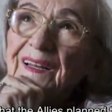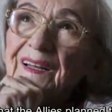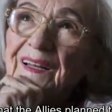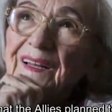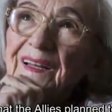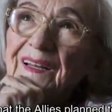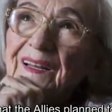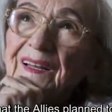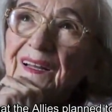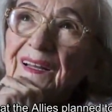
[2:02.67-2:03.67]

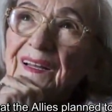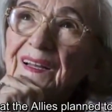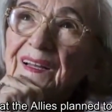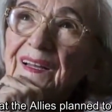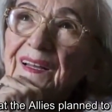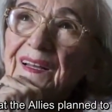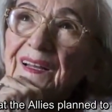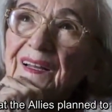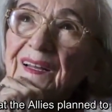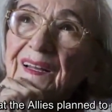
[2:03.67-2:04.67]

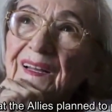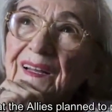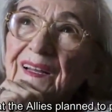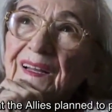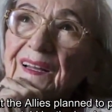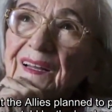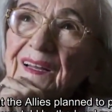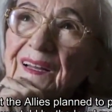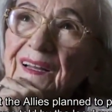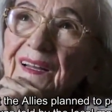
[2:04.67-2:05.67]

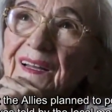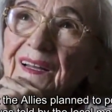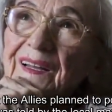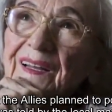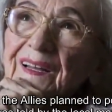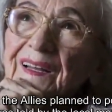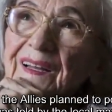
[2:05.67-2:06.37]
Nobody speaks.